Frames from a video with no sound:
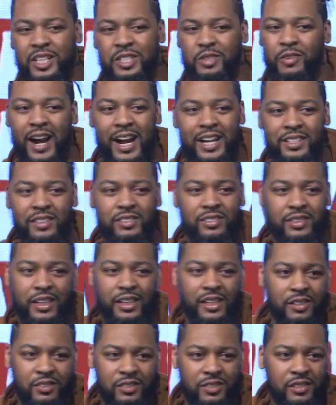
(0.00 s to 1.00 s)

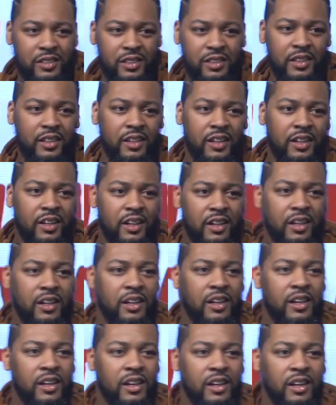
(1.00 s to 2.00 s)
righteousness,
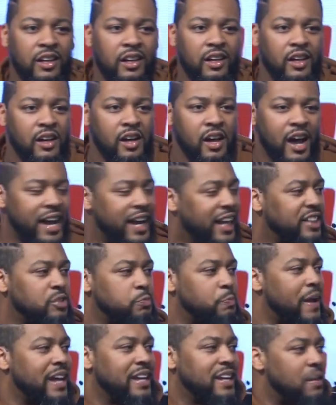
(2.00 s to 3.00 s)
an
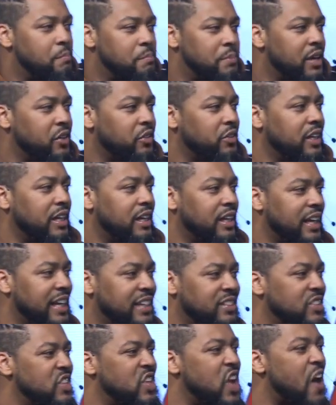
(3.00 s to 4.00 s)
expanded building is
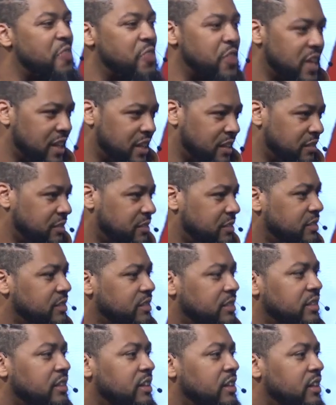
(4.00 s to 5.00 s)
nothing
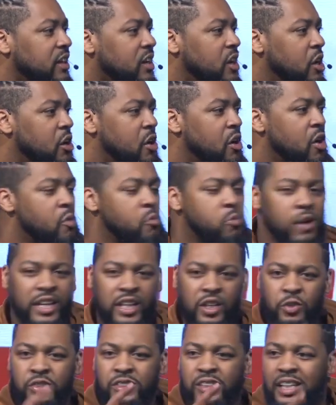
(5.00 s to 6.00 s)
when
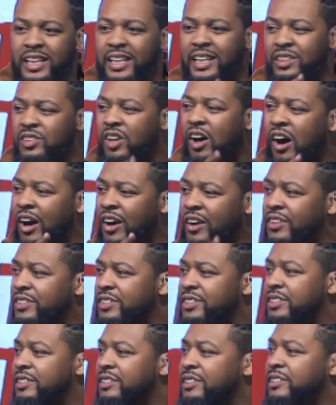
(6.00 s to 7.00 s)
you seek his
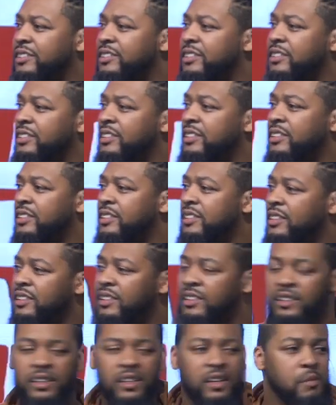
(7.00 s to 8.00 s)
heart.
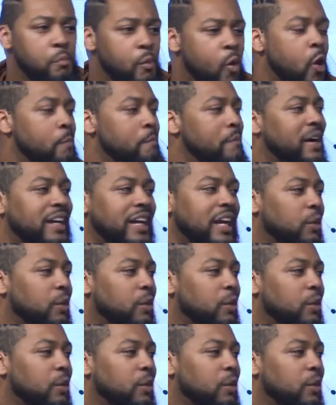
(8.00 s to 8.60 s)
More money and